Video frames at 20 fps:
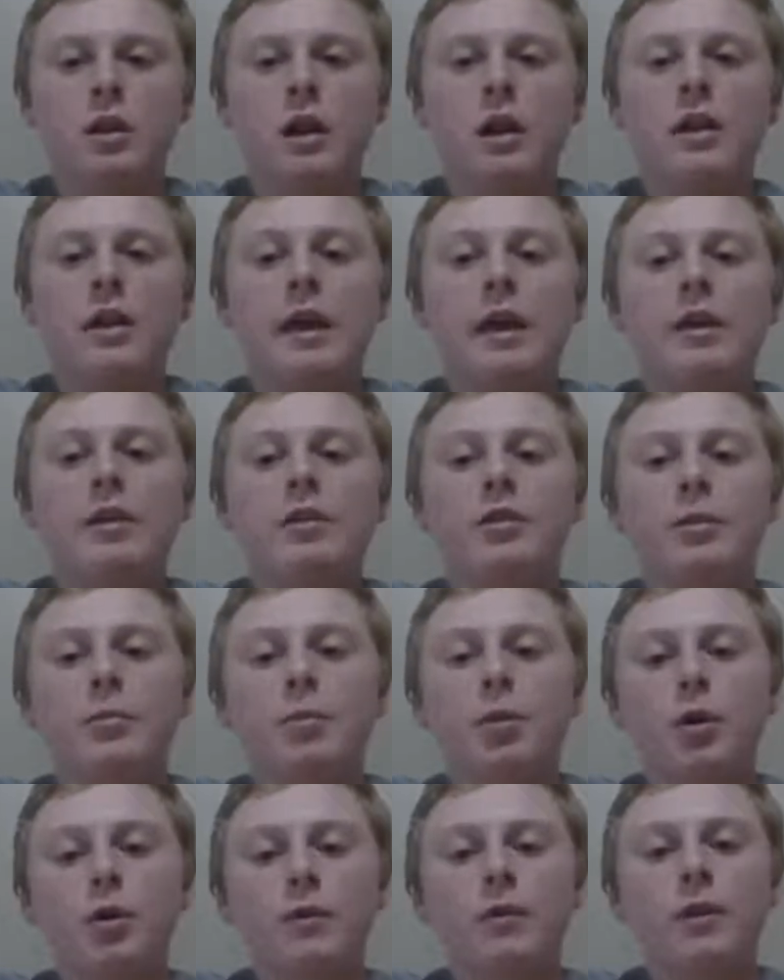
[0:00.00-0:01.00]
And that is a
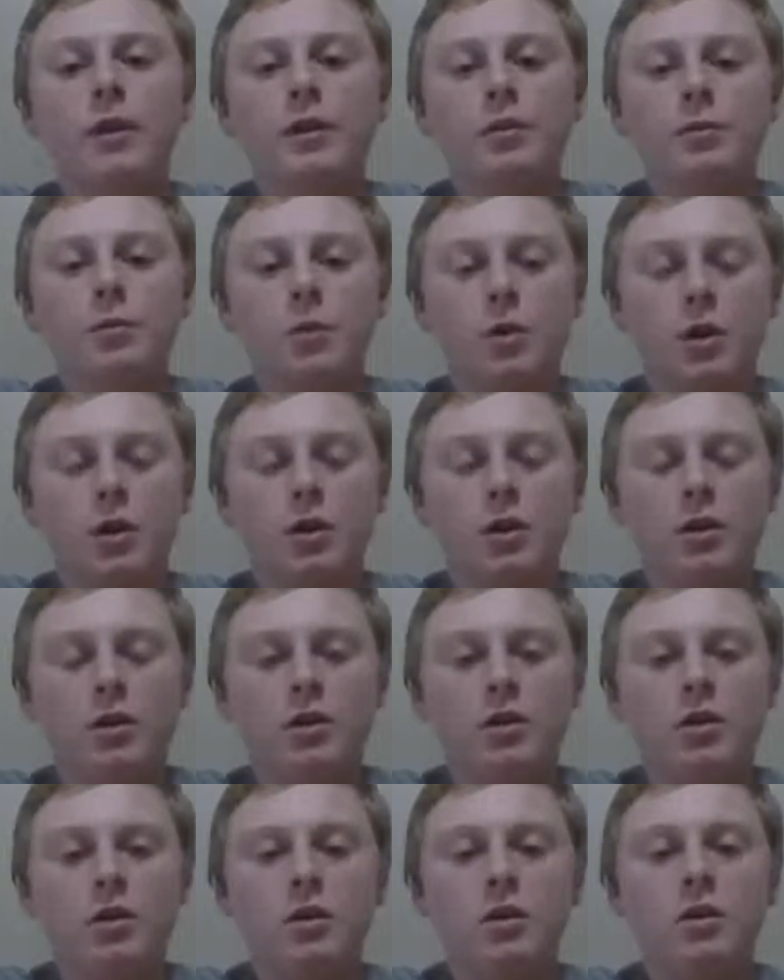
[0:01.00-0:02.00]
perfect
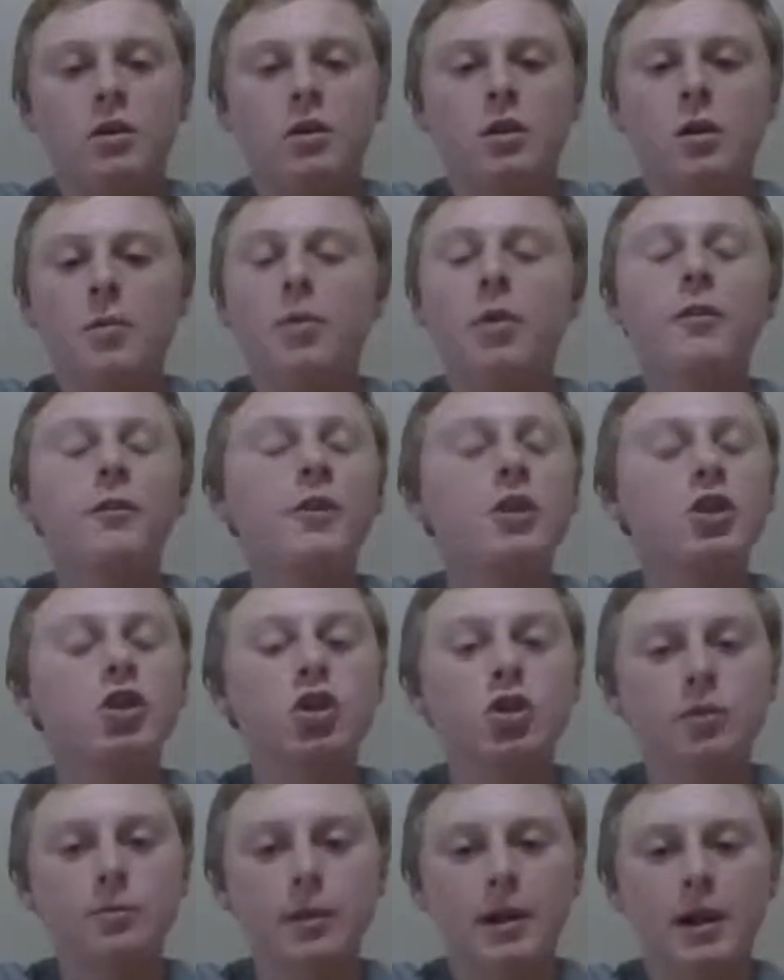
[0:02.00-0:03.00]

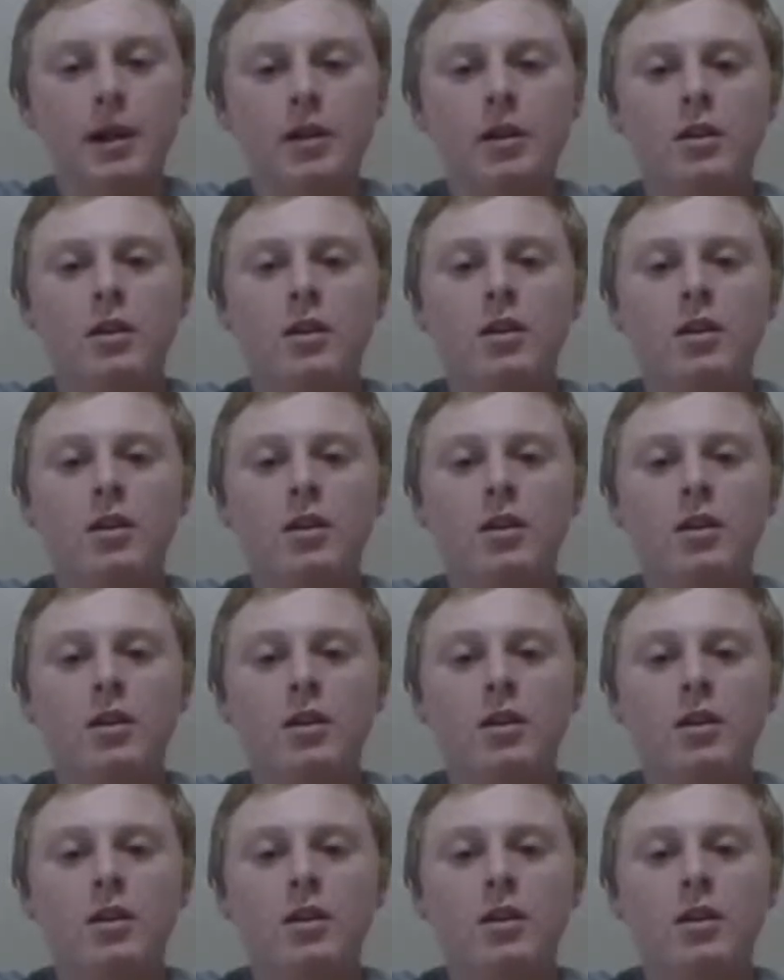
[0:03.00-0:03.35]
jerkbait